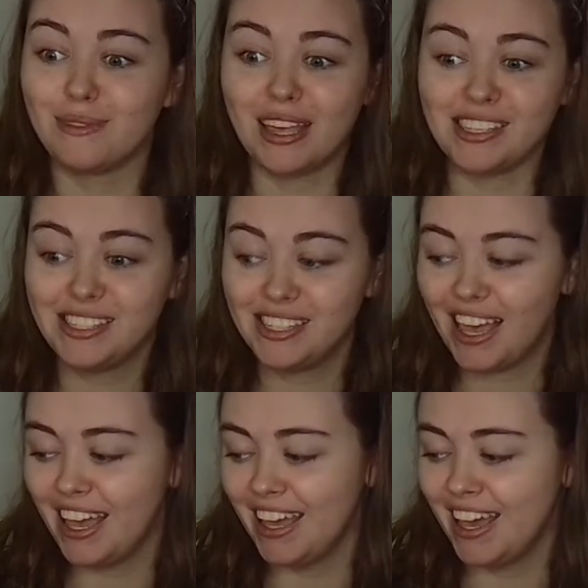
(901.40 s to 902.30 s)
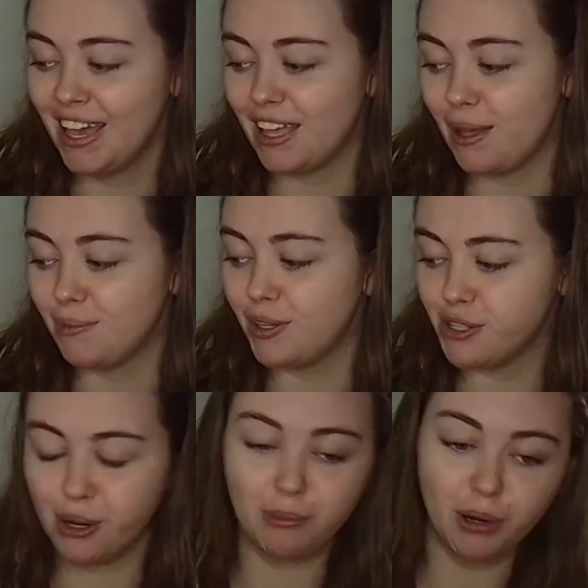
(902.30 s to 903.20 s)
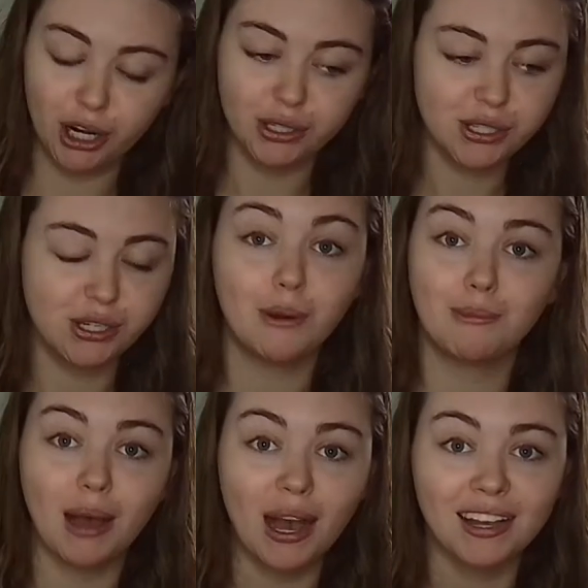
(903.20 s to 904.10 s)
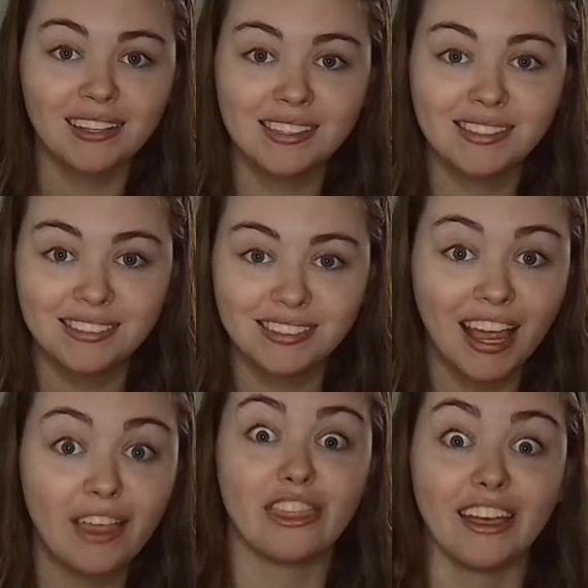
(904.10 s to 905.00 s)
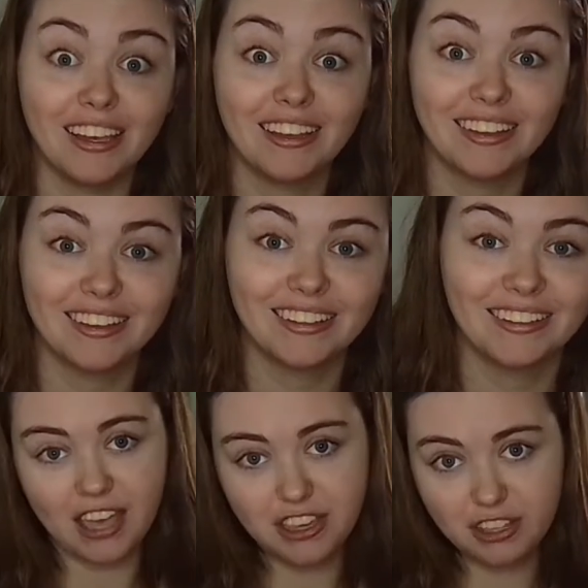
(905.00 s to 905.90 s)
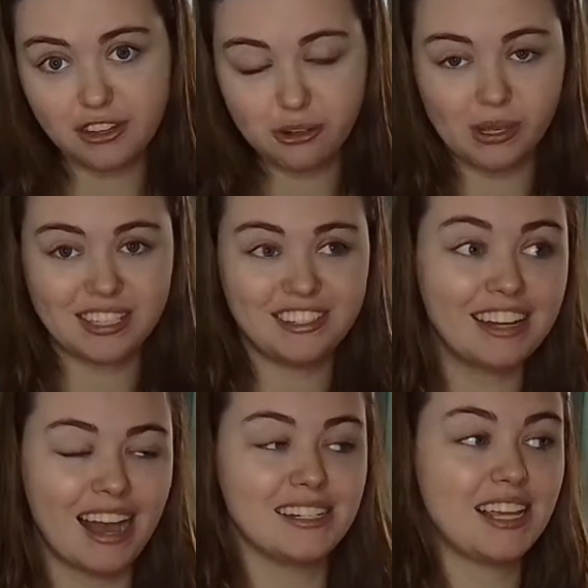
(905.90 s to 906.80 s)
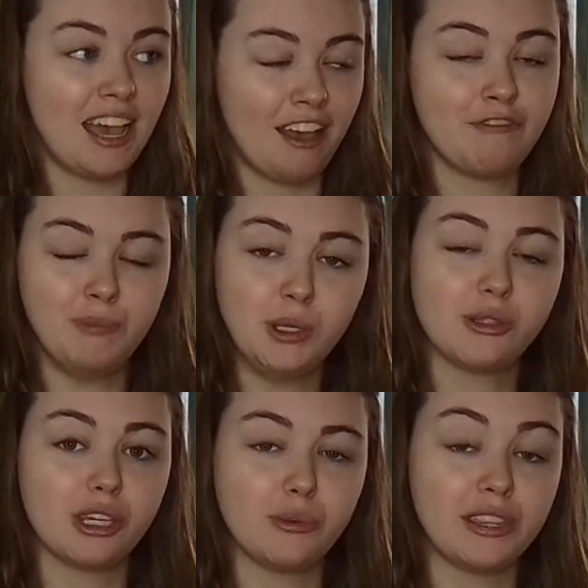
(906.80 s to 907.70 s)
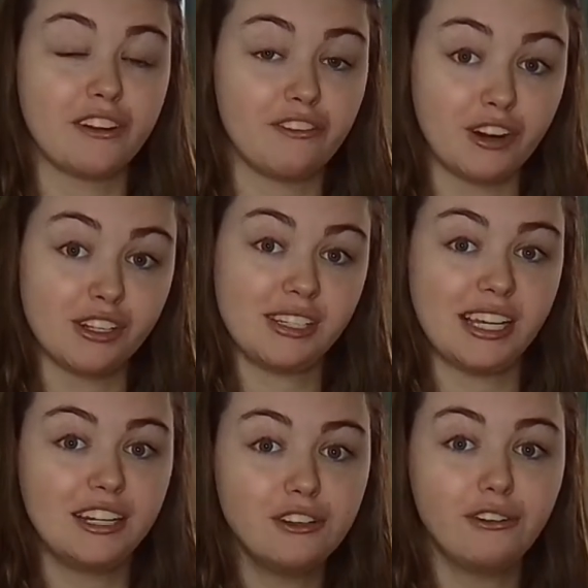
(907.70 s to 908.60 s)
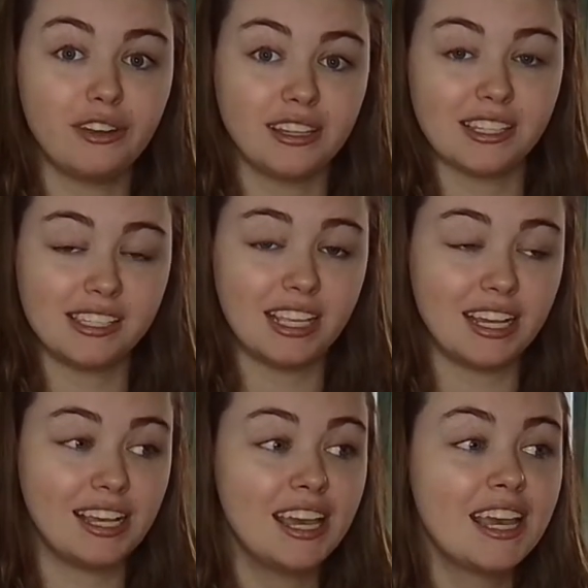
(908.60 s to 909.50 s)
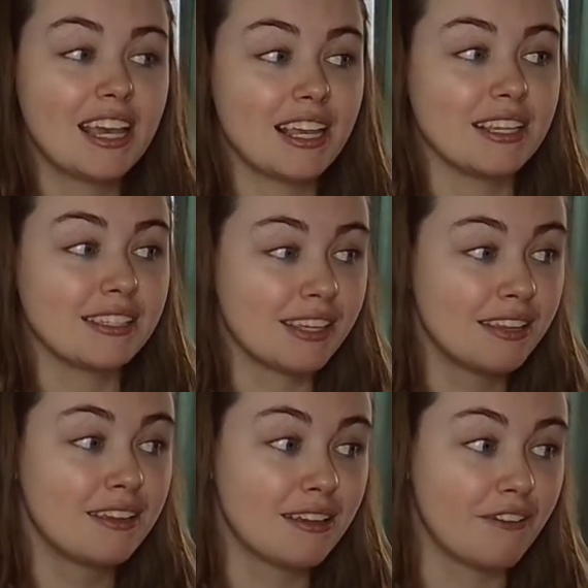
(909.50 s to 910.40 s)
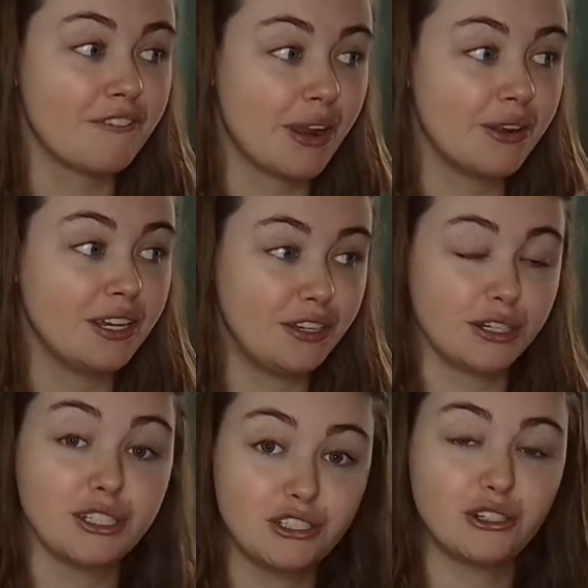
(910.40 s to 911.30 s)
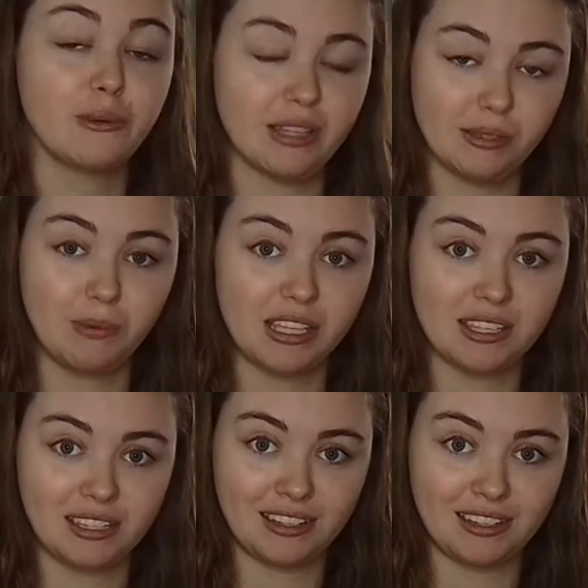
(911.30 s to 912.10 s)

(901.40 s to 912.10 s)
say, there's no birds, no bugs, nothing. I think the choice not to have music when they're first entering the city is a very good choice because it